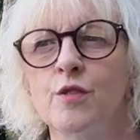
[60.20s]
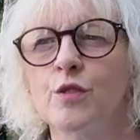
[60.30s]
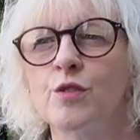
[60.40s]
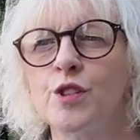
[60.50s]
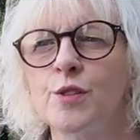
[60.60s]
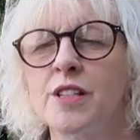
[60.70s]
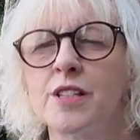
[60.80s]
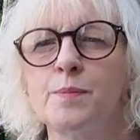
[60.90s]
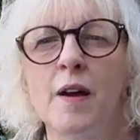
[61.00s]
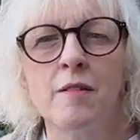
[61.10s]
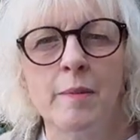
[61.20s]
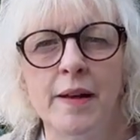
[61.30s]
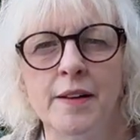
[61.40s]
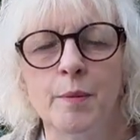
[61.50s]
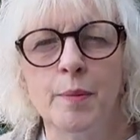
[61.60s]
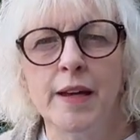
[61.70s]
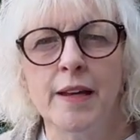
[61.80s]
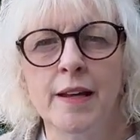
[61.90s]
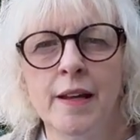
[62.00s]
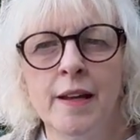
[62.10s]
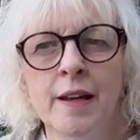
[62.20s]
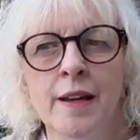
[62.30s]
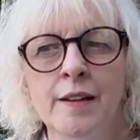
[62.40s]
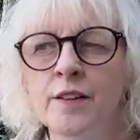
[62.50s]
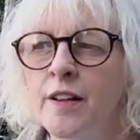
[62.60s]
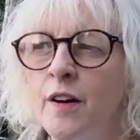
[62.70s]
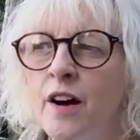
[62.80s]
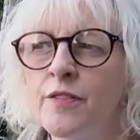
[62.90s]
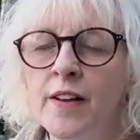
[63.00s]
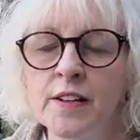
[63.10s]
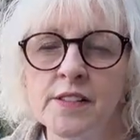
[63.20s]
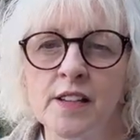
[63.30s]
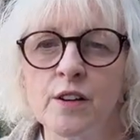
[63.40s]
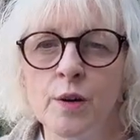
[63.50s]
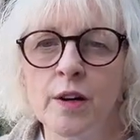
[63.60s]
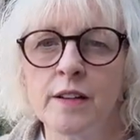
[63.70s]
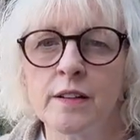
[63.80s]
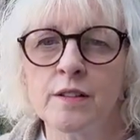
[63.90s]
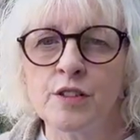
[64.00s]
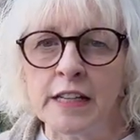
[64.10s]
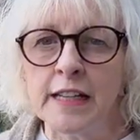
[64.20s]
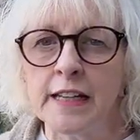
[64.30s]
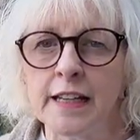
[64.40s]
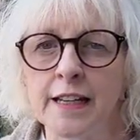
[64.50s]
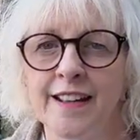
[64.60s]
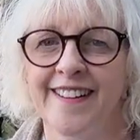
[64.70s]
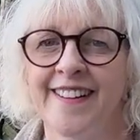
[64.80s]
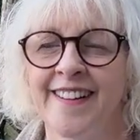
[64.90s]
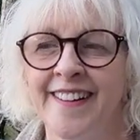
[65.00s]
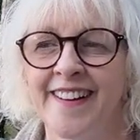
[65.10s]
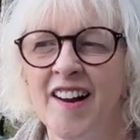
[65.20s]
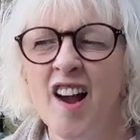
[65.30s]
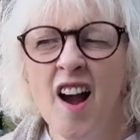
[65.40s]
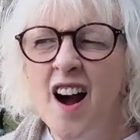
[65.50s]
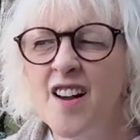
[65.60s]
or to experiment a bit. I found it quite tricky. I